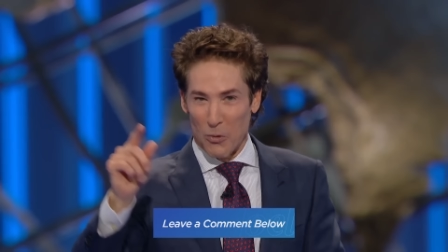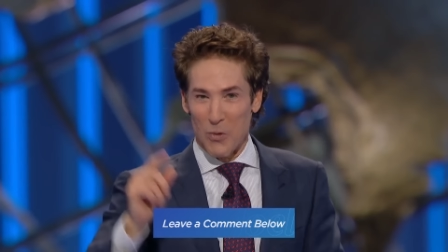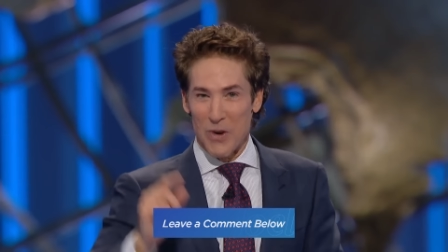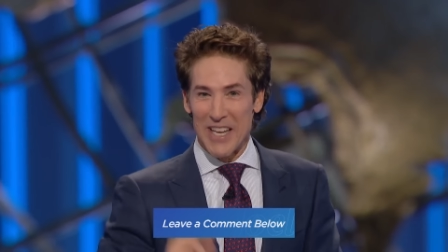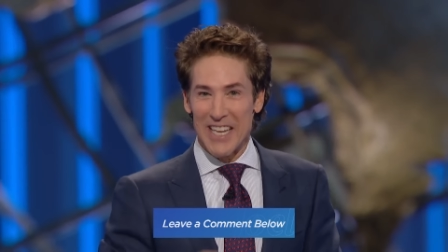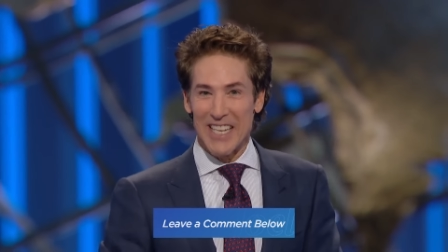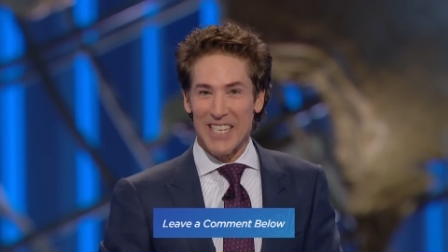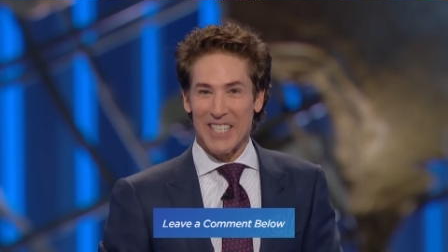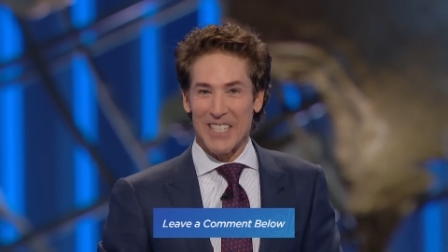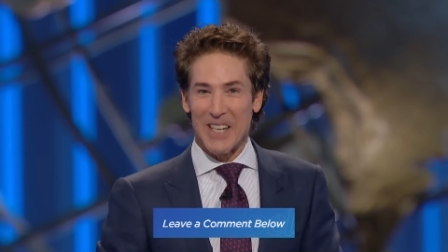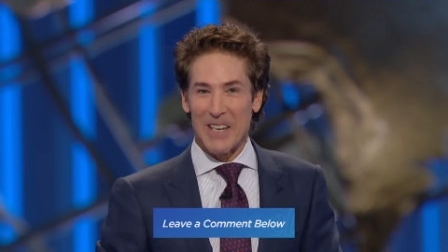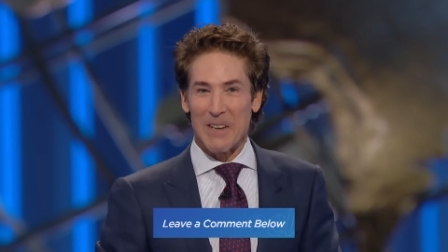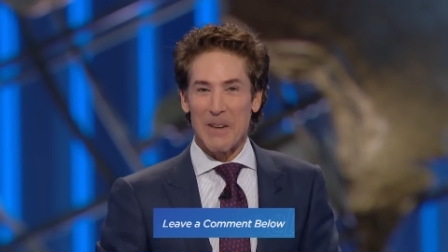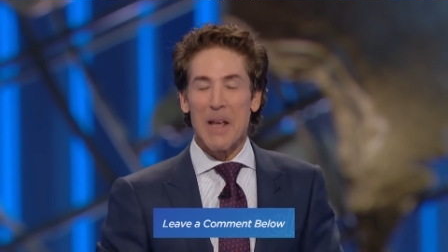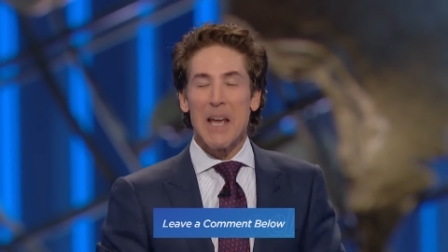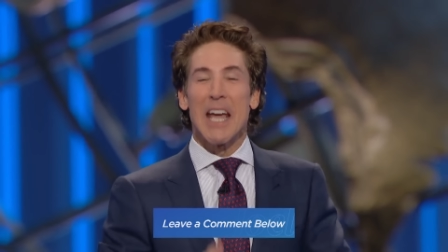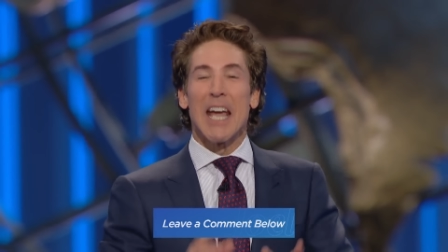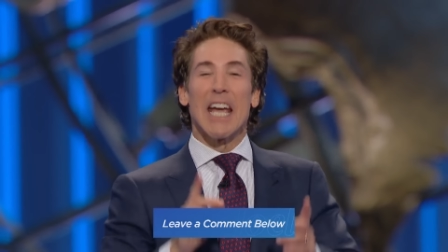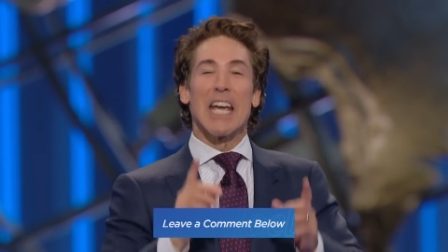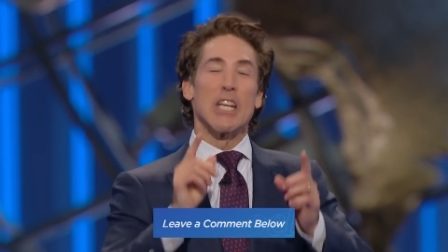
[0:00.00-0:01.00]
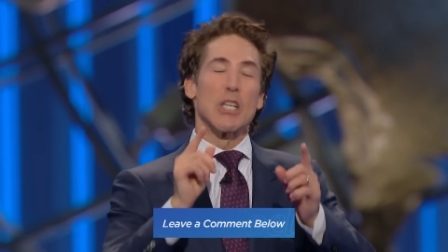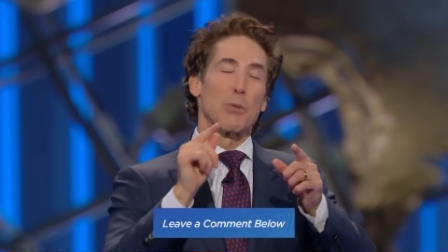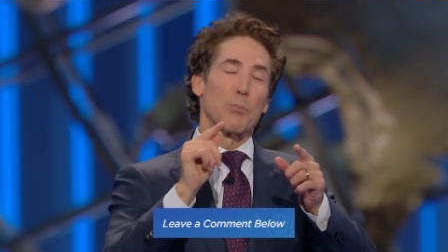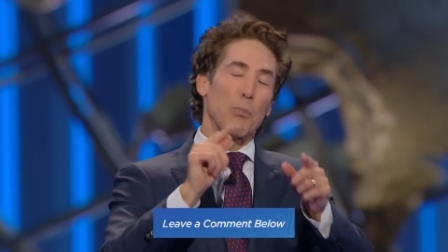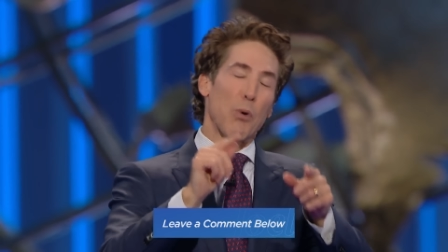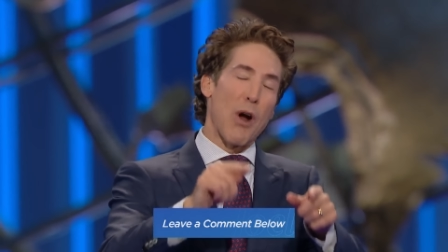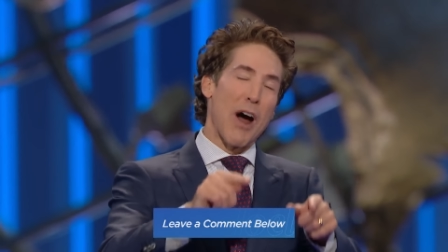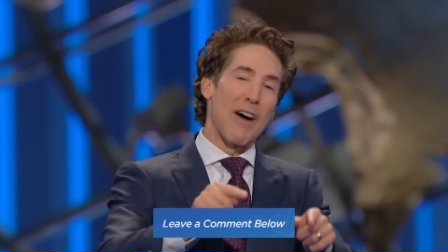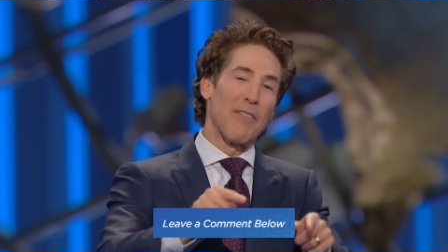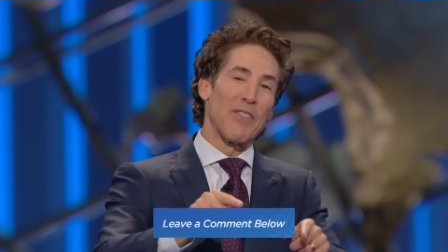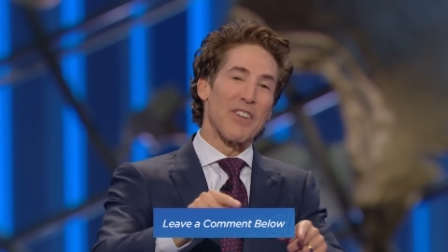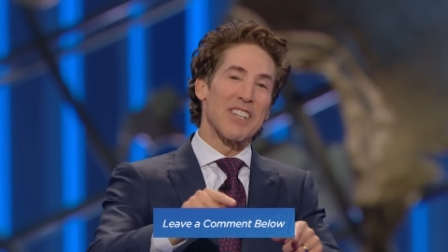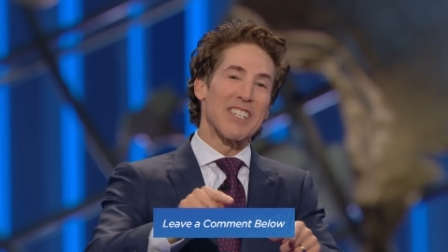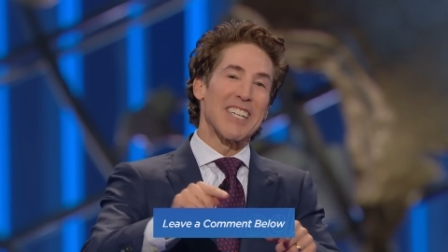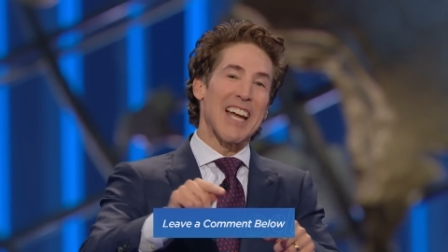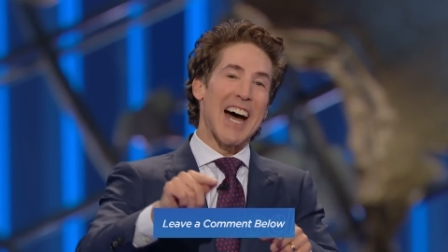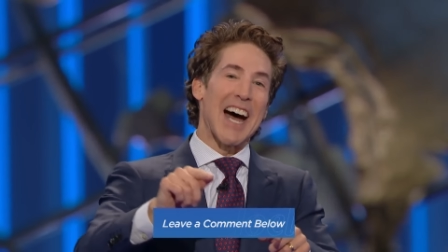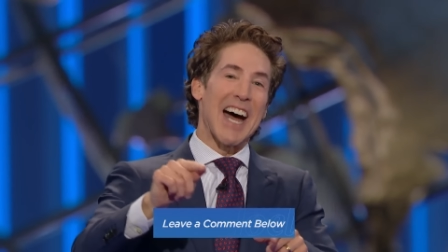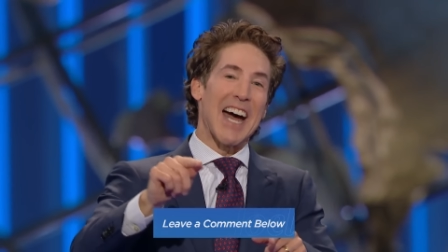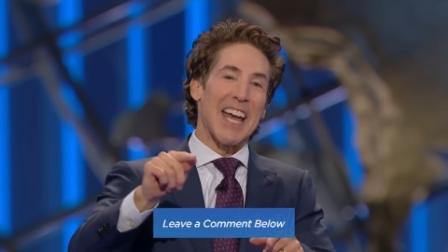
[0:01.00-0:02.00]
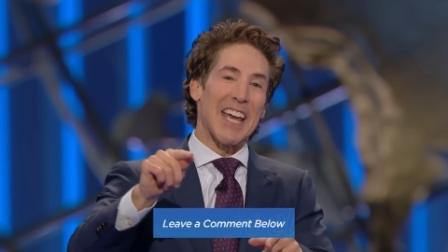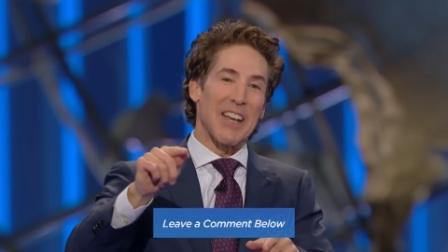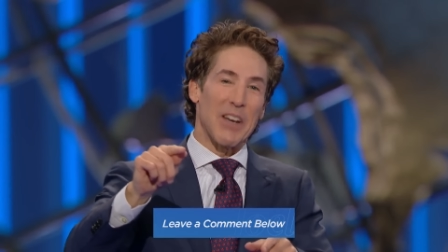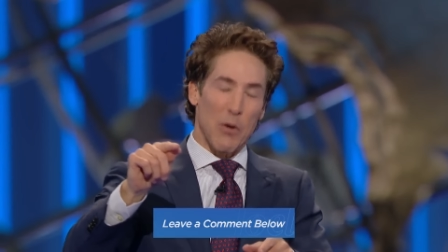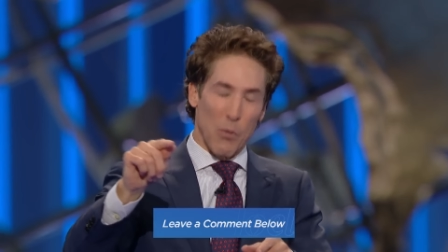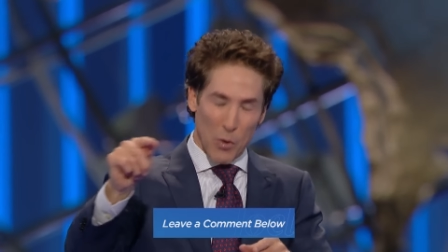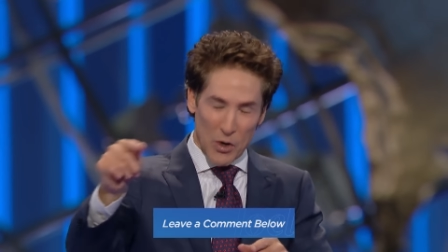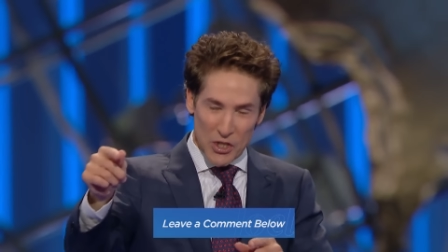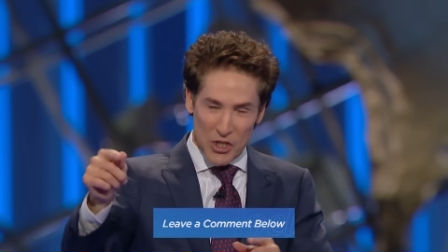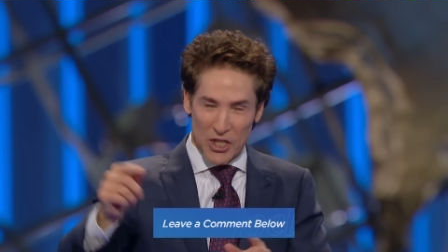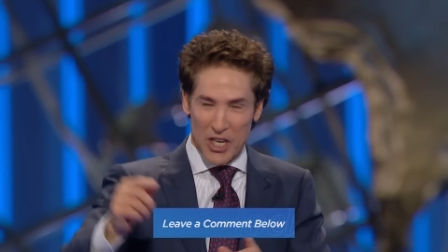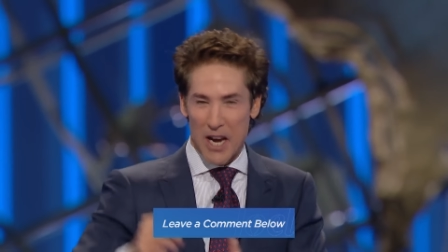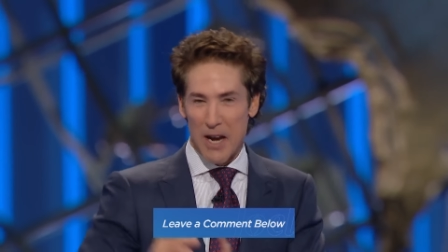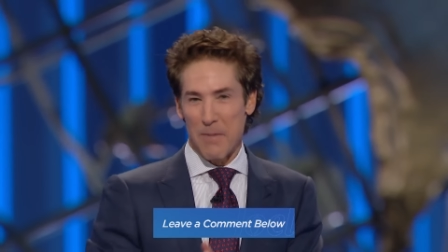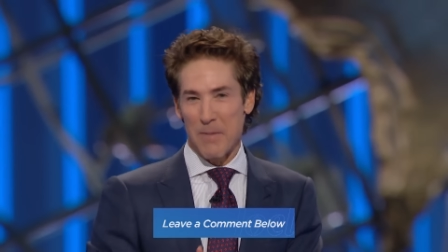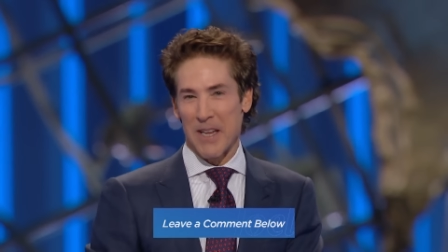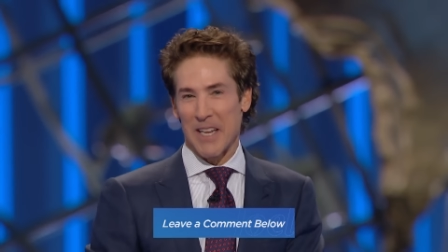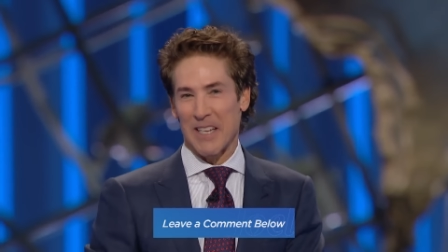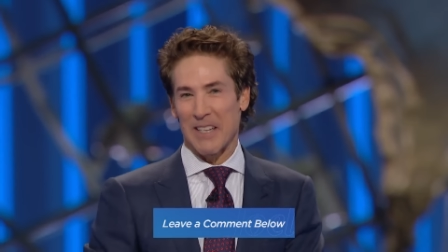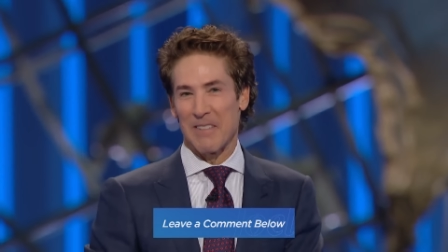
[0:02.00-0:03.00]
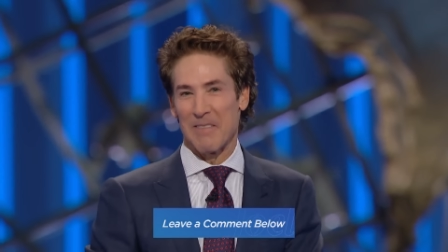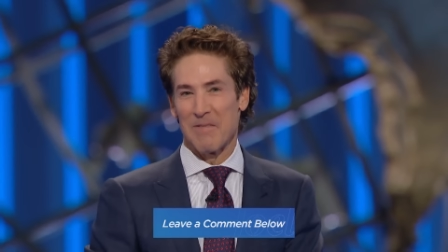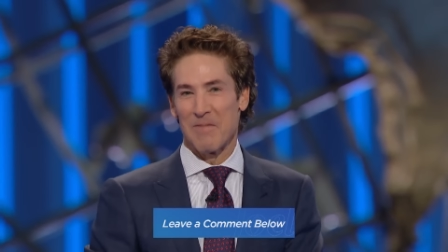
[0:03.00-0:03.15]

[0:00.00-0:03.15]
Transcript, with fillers: a reason. He's prophesying what's coming.